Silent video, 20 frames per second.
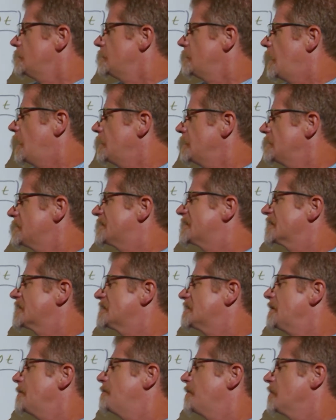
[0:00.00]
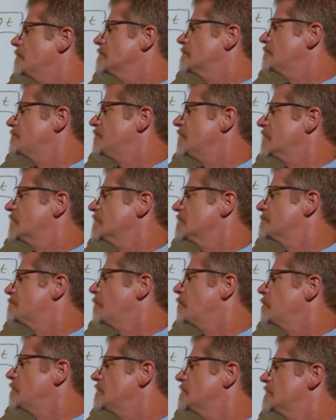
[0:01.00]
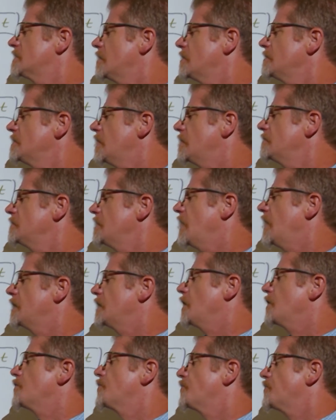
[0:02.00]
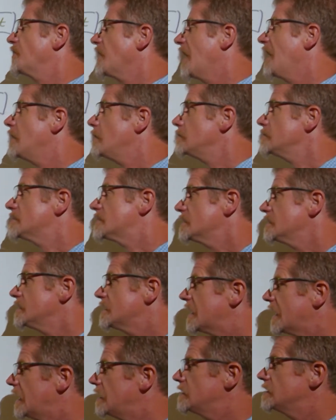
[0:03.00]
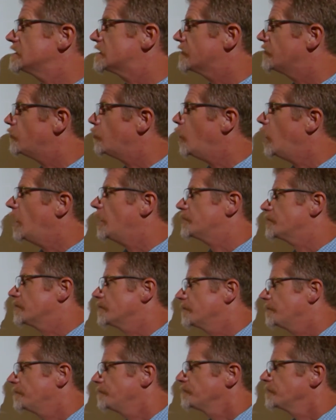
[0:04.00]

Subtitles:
not at 60 pairs of tickets, but we start out at 1,000 gallons of water.